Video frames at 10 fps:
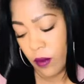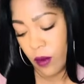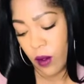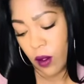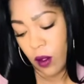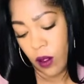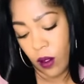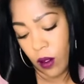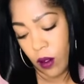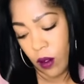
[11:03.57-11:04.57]

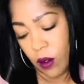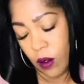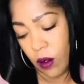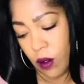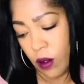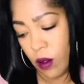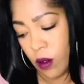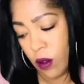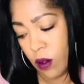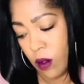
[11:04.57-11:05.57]
(no one is talking)